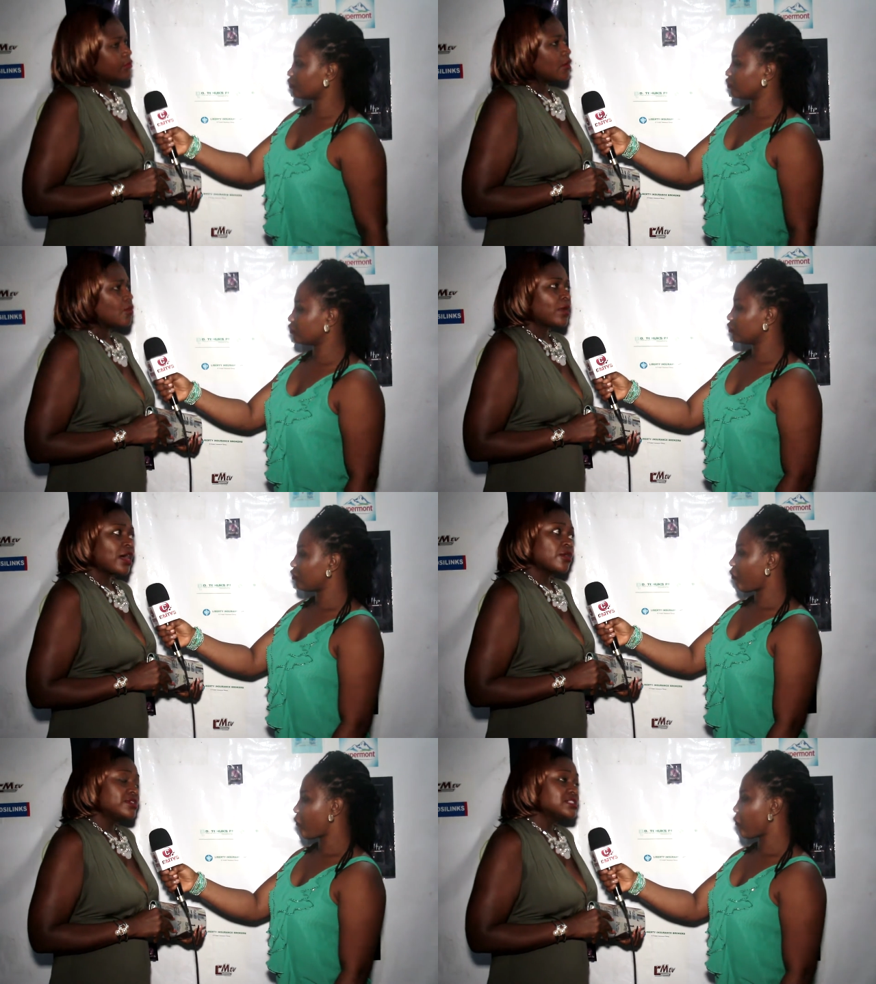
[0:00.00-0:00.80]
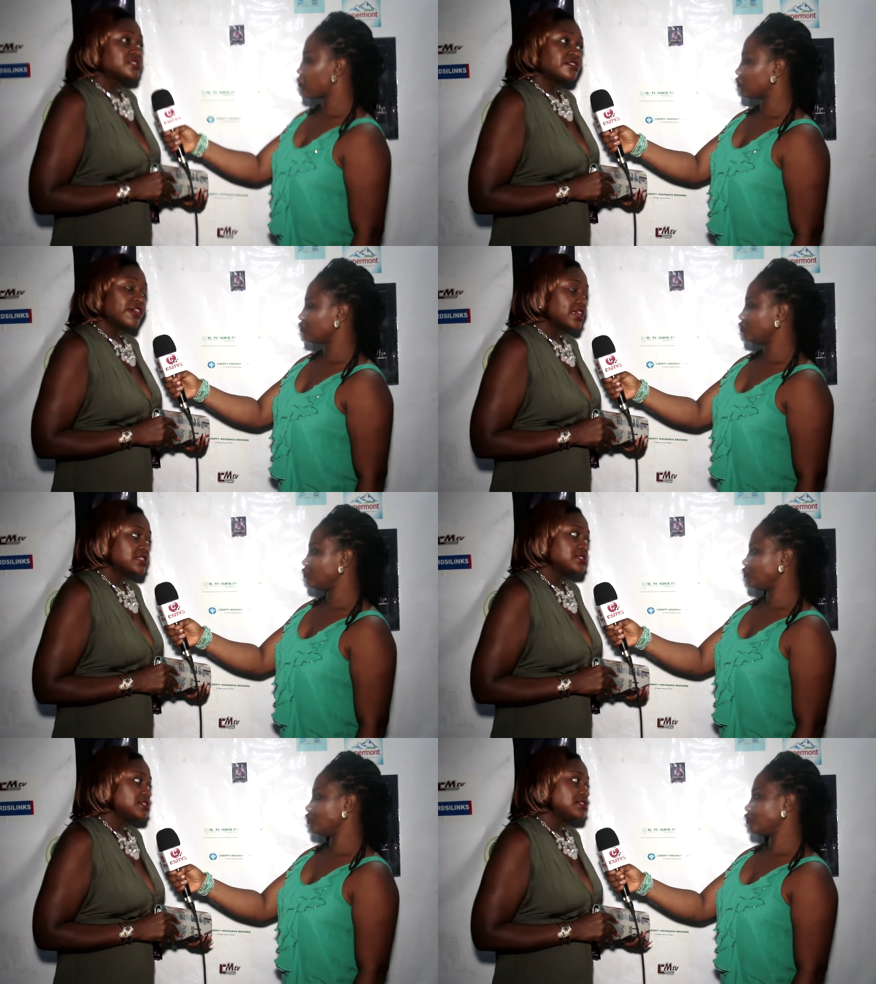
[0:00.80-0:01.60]
Speaker 1: Oh wow, it's
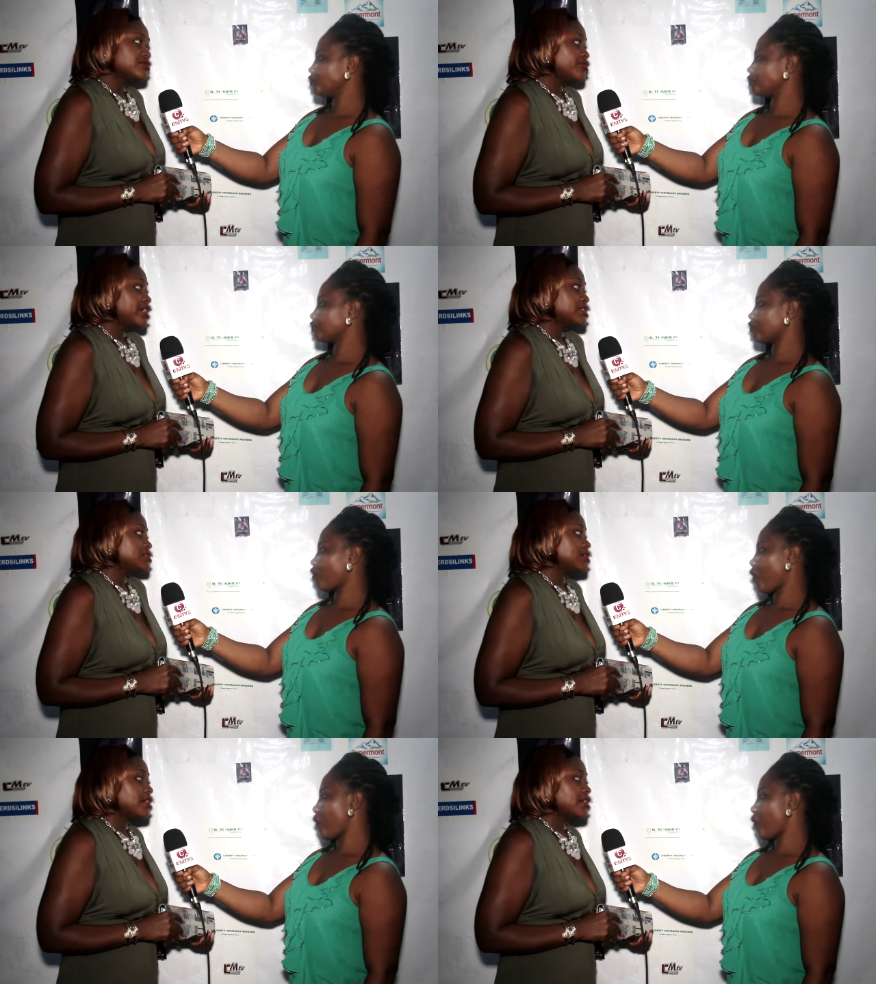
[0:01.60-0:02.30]
great! It's great.